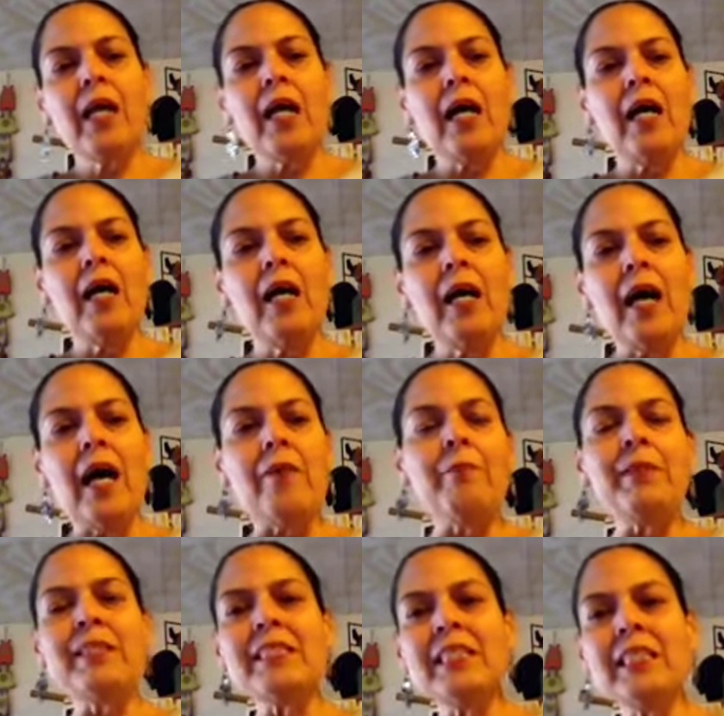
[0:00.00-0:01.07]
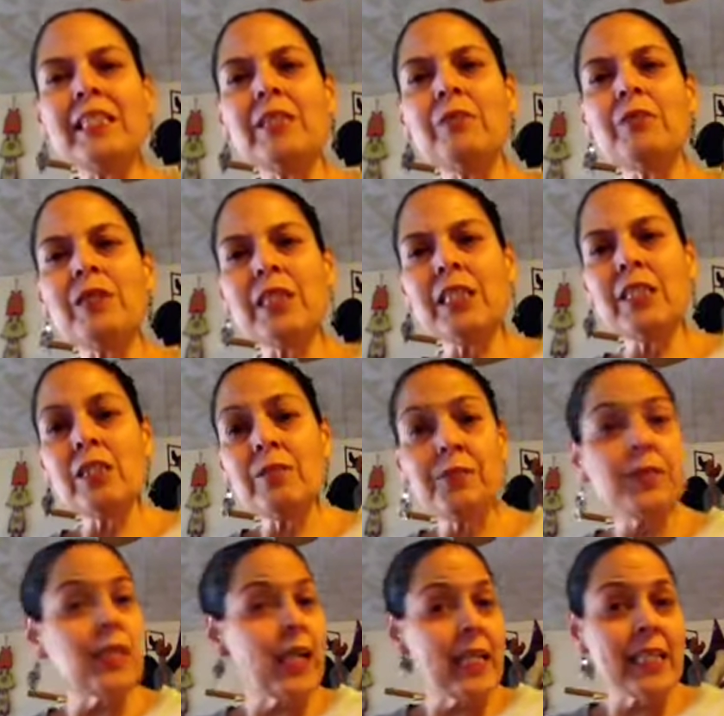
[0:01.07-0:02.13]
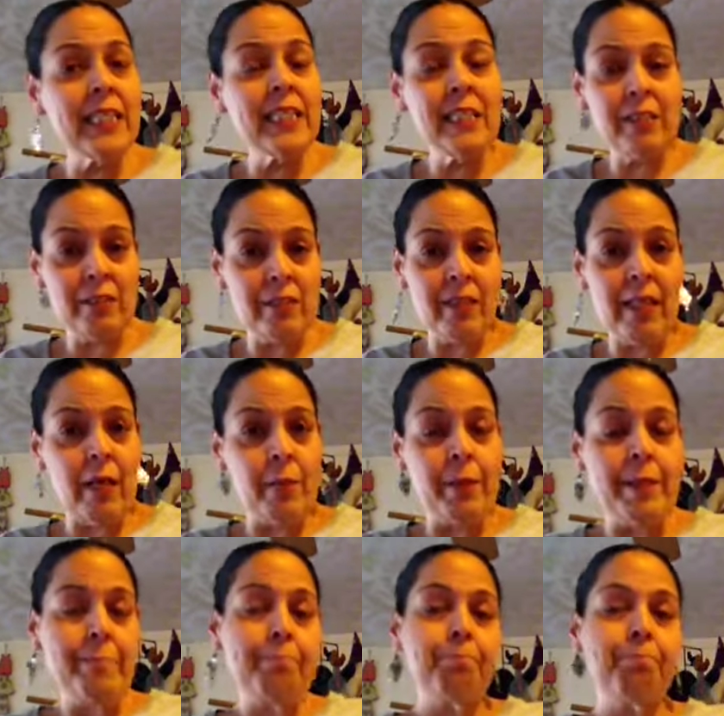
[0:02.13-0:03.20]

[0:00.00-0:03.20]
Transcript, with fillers: Uh, I've been dealing with this for nine years, Emma